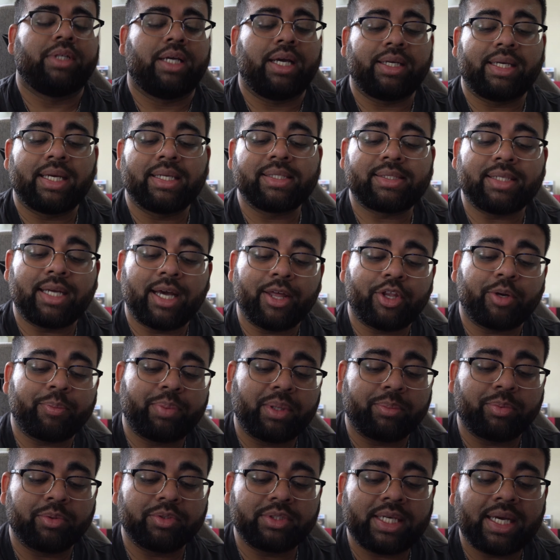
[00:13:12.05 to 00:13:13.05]
Against other
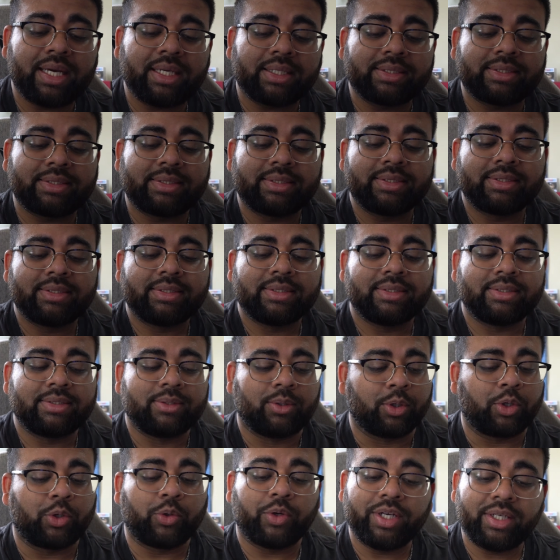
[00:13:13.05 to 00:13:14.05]
purple decks,
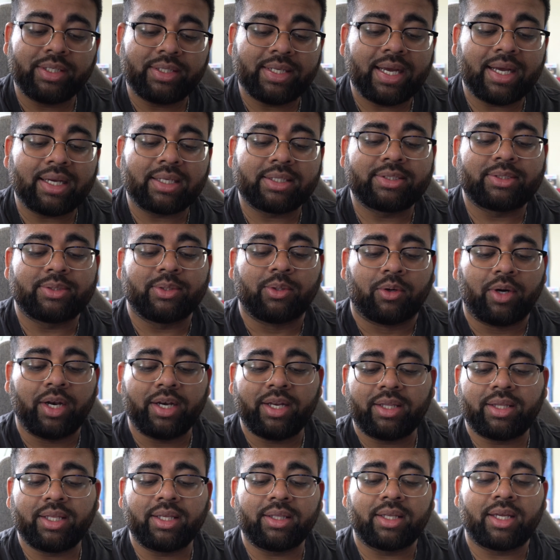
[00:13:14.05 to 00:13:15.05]
or green decks, or
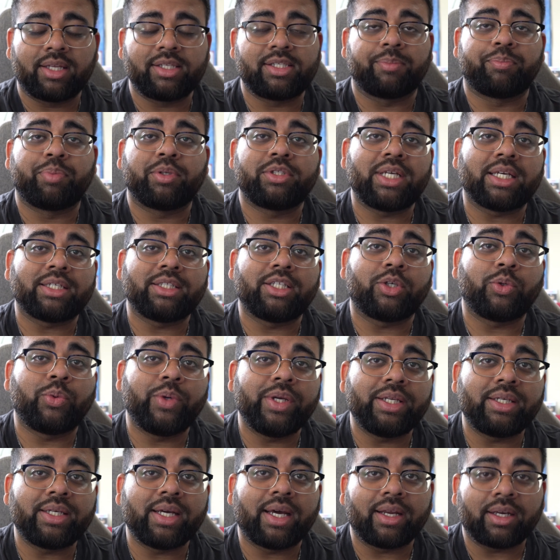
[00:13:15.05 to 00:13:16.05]
anything that's a Protect the
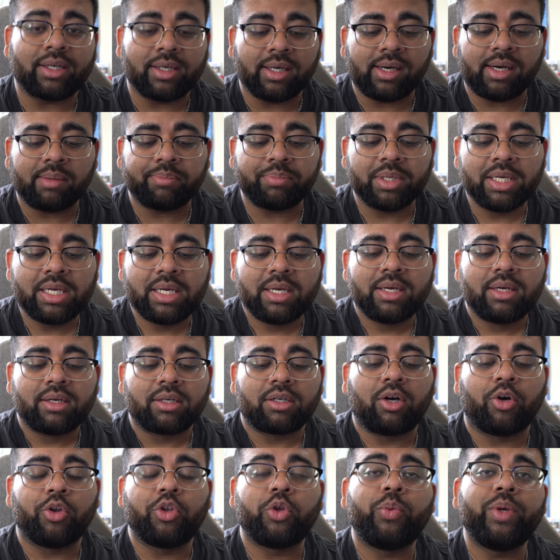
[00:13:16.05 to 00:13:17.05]
Queen kind of comp,
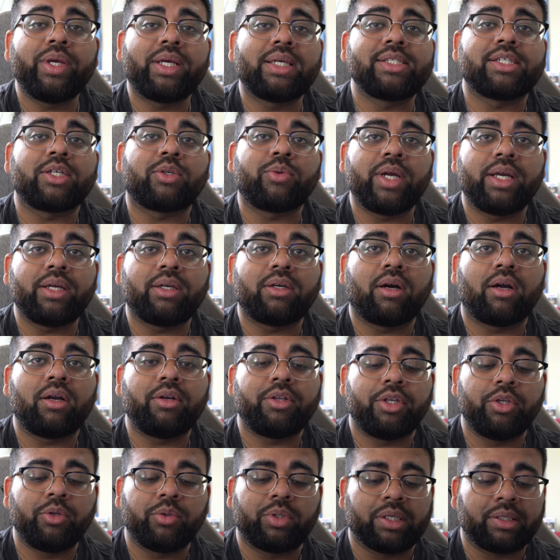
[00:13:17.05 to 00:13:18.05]
Call of the Week is a great card
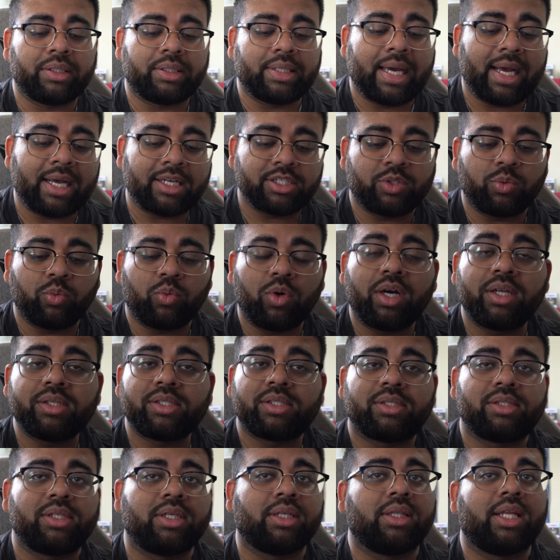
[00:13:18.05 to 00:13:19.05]
that you can cast
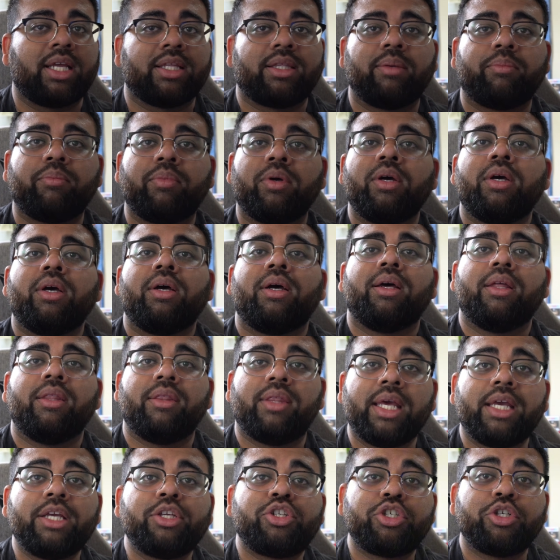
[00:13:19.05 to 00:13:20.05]
once to let
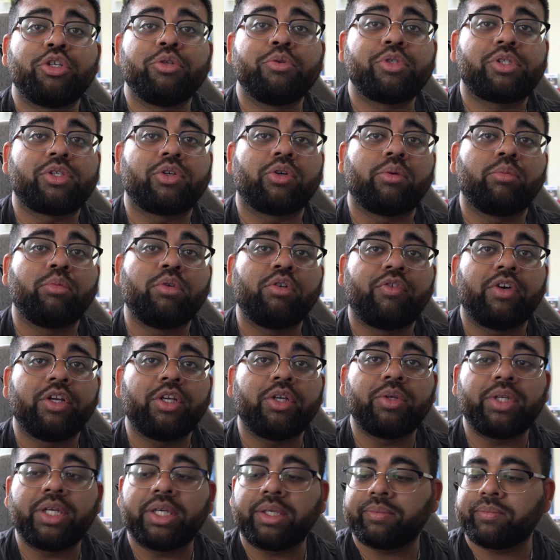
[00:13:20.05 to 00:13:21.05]
they choose to remove a
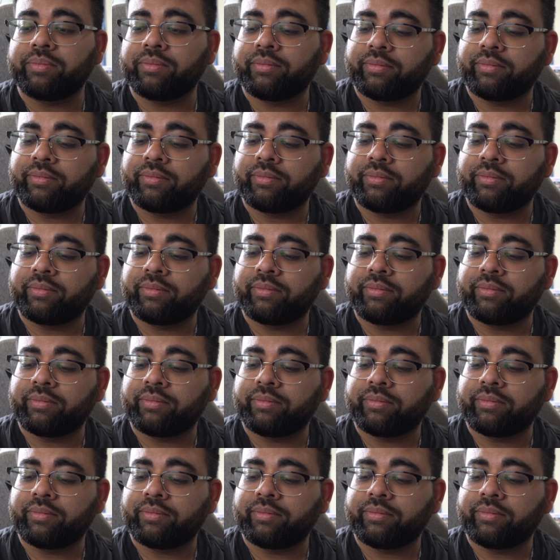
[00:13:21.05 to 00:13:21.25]
unit,